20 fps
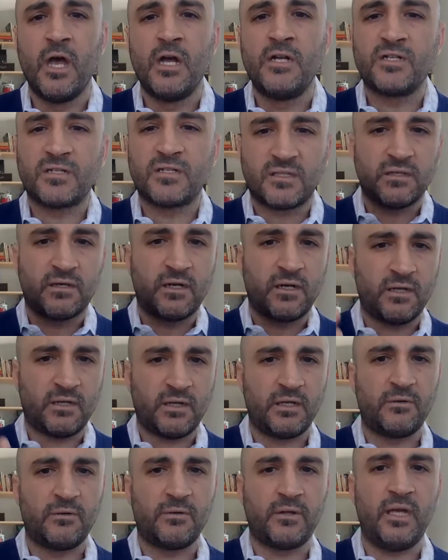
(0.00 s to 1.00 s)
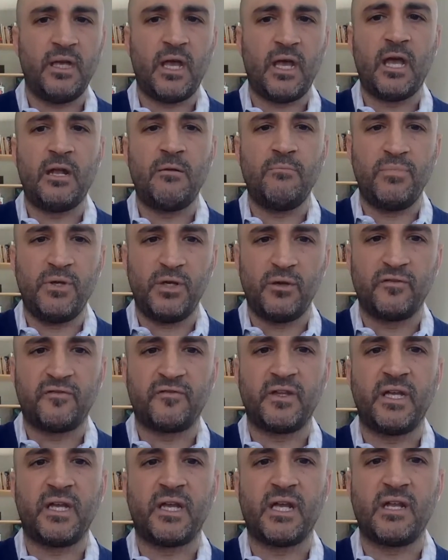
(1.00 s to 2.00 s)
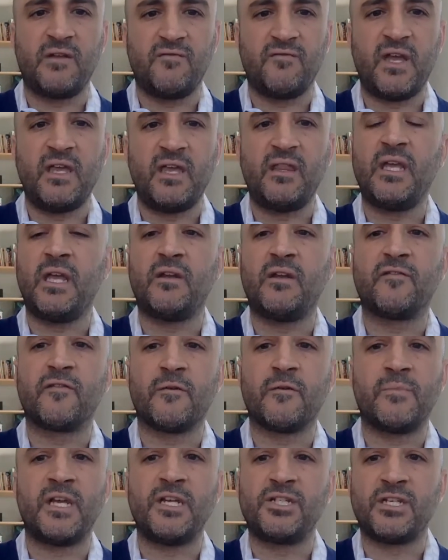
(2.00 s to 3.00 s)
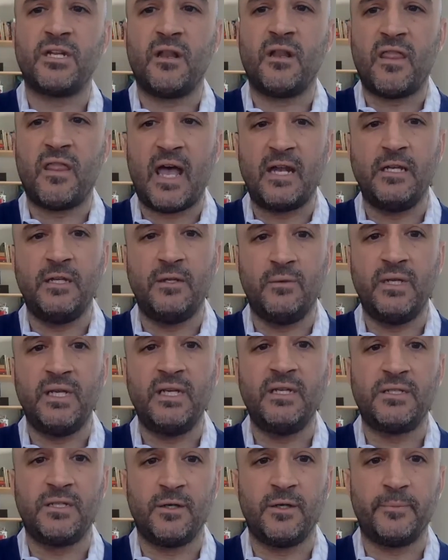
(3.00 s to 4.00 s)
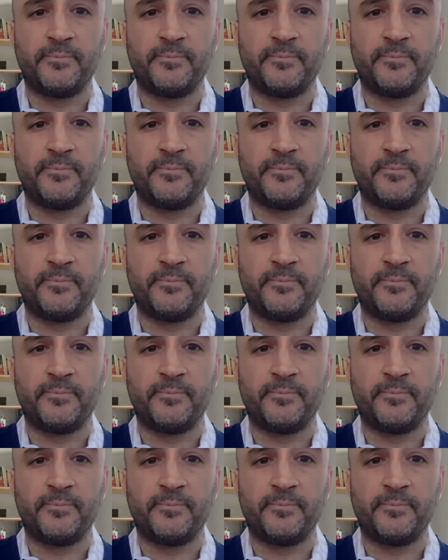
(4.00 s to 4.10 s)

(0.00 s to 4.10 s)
Just clearly and beautifully convey the information that you need to.